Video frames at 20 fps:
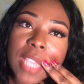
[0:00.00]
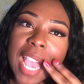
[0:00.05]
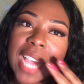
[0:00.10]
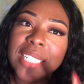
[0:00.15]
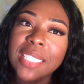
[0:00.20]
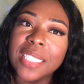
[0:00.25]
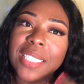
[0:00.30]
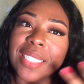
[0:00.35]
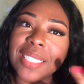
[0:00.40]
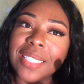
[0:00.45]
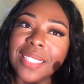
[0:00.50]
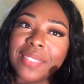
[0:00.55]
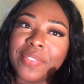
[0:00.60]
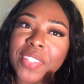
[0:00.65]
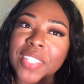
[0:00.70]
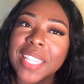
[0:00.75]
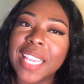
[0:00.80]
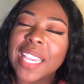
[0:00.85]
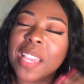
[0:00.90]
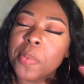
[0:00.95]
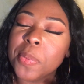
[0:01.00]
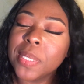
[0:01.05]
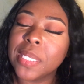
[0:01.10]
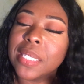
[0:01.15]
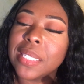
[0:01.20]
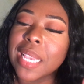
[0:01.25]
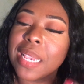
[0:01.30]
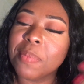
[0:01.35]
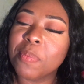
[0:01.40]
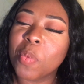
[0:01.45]
I just feel like I want to
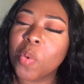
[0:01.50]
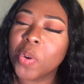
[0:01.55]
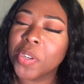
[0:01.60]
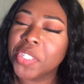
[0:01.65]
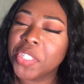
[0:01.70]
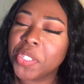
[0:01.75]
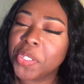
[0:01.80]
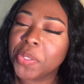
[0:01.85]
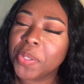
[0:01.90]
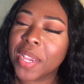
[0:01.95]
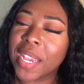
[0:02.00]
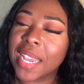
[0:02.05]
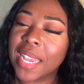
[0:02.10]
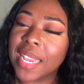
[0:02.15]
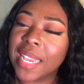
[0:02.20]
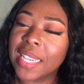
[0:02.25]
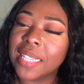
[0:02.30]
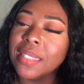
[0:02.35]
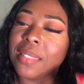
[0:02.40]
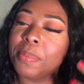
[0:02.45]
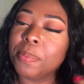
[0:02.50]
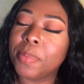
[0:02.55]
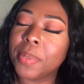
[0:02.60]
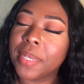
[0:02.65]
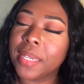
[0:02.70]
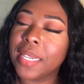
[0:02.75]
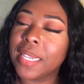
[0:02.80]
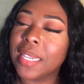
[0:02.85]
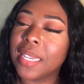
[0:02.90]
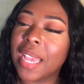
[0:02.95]
say more to you guys,
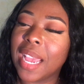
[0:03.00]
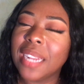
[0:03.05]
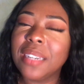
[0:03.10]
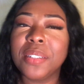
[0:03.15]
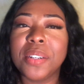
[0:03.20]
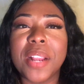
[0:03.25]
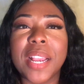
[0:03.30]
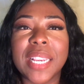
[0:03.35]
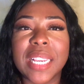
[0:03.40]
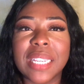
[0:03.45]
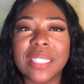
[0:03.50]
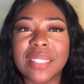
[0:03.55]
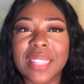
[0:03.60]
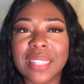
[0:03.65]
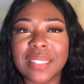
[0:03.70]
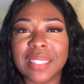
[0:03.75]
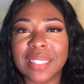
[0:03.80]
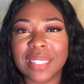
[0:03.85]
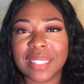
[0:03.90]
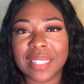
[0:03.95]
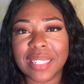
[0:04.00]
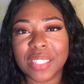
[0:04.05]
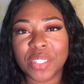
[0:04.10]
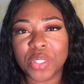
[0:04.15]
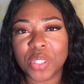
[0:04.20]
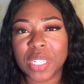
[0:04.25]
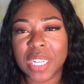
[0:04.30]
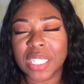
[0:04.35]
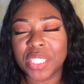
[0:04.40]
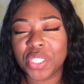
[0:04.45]
but I don't know. I guess that's a good
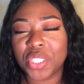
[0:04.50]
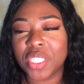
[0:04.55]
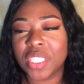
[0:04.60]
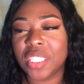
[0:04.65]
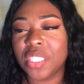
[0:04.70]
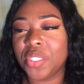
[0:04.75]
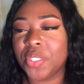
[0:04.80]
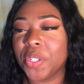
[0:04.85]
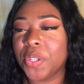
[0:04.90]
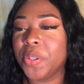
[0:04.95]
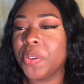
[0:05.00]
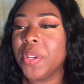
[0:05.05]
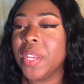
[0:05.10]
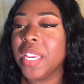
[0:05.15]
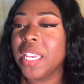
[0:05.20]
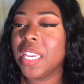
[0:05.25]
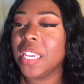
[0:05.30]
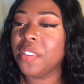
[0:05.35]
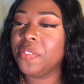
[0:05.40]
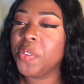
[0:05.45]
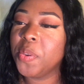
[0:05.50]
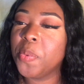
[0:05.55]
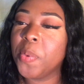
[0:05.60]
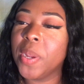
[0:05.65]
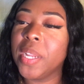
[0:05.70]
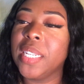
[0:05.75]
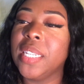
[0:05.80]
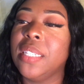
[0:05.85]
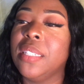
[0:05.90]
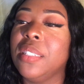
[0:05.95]
introduction. You know, if you
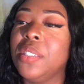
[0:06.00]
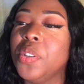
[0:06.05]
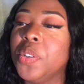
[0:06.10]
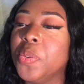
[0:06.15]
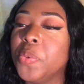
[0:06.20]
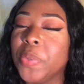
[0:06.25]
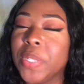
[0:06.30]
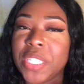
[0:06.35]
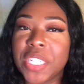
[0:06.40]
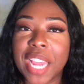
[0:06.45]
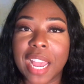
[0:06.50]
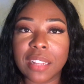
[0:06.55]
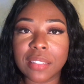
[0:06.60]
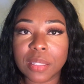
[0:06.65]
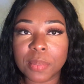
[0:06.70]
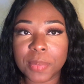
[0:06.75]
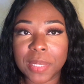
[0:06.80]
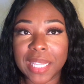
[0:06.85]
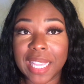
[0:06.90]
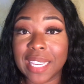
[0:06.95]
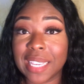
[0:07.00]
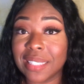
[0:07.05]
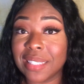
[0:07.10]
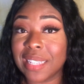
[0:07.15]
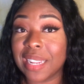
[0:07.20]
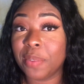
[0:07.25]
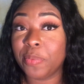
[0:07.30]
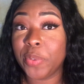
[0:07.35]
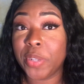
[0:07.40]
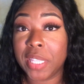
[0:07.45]
want, you can reach out to me. Like I
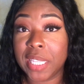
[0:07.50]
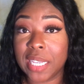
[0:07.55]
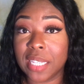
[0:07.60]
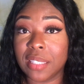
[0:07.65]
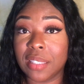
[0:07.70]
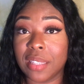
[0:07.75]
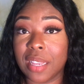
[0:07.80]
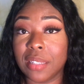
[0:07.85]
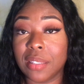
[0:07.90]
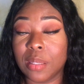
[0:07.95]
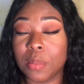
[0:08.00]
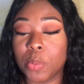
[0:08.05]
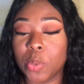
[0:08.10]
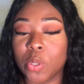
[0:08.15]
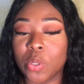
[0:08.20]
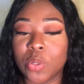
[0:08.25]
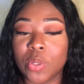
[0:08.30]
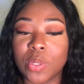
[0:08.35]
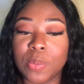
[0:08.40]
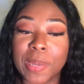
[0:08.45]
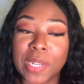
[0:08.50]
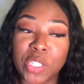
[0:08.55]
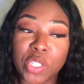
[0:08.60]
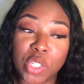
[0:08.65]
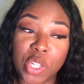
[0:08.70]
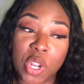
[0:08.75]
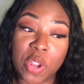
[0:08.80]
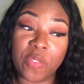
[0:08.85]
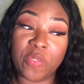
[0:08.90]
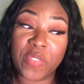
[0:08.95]
said, I'm really accessible,
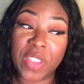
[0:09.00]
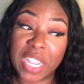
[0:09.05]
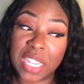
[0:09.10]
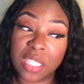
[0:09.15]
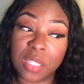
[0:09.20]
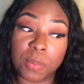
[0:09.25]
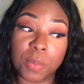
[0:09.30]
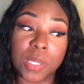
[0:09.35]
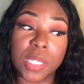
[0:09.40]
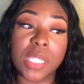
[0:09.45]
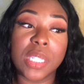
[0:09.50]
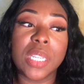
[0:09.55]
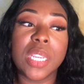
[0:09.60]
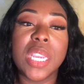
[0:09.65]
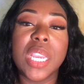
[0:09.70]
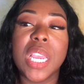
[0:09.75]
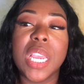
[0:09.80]
especially on Facebook.